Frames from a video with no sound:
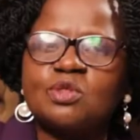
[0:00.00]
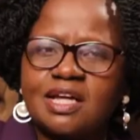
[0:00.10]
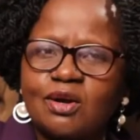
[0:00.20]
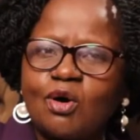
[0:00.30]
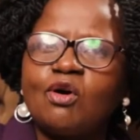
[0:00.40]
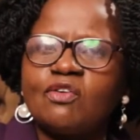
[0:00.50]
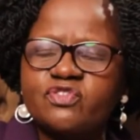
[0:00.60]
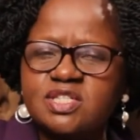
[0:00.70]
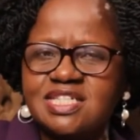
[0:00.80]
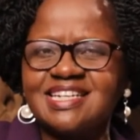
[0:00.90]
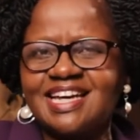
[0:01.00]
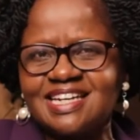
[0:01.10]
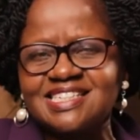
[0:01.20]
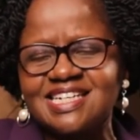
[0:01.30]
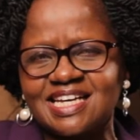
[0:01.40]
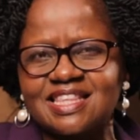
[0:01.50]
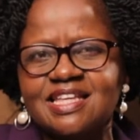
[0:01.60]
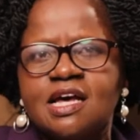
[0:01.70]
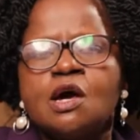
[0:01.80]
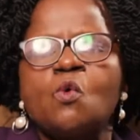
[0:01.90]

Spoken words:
to the law of sin and death.